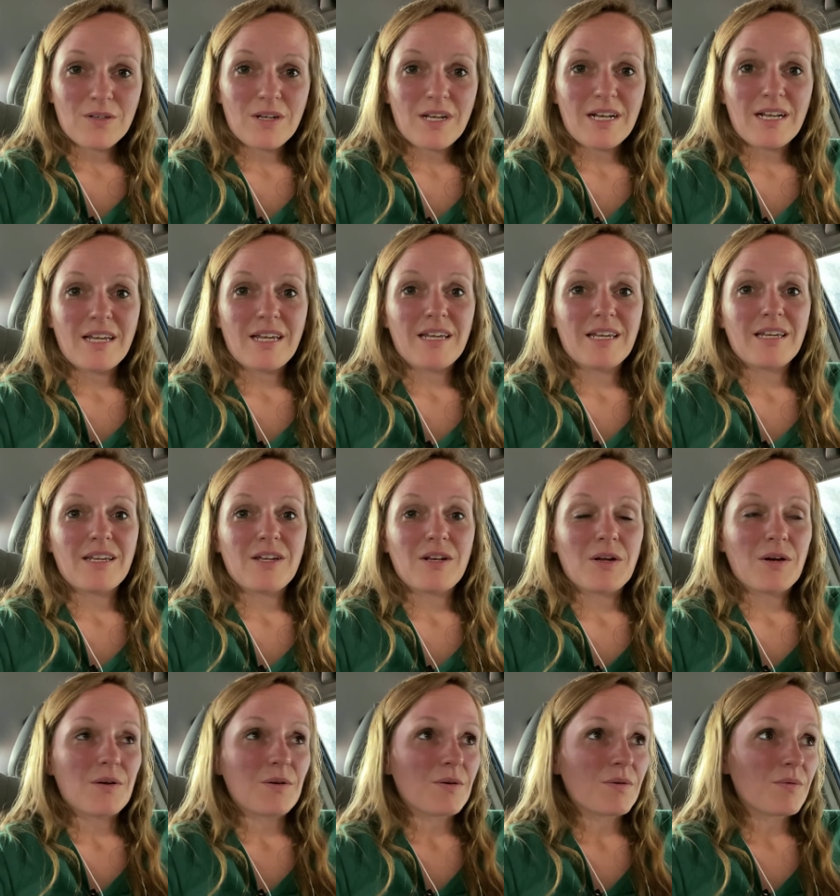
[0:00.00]
are getting, you
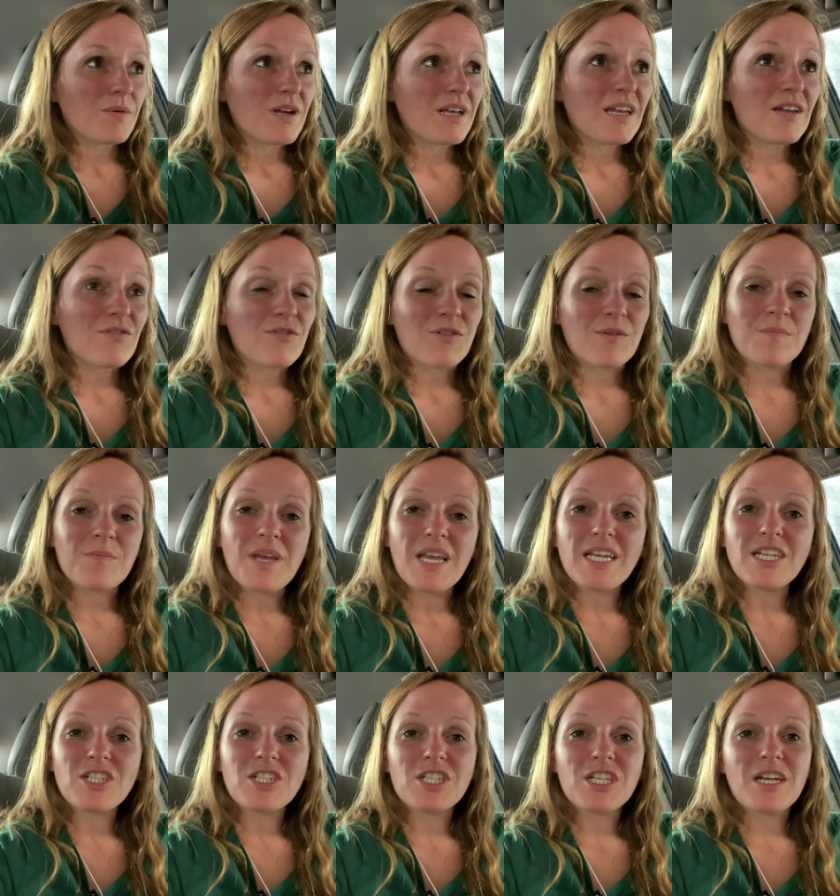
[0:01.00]
know,
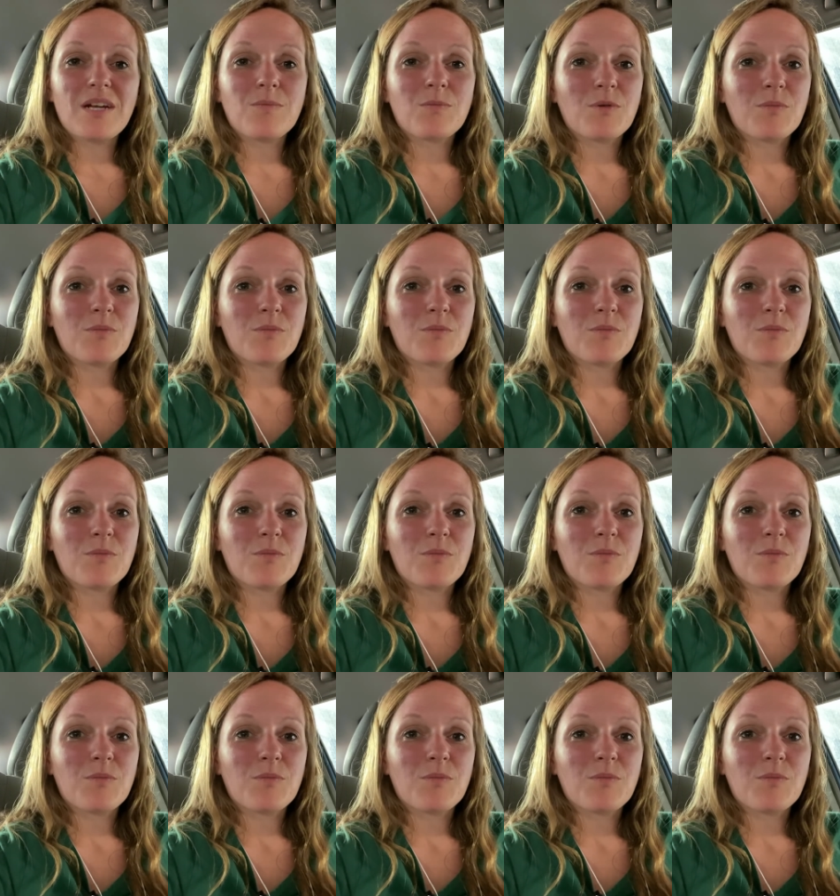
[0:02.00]
information.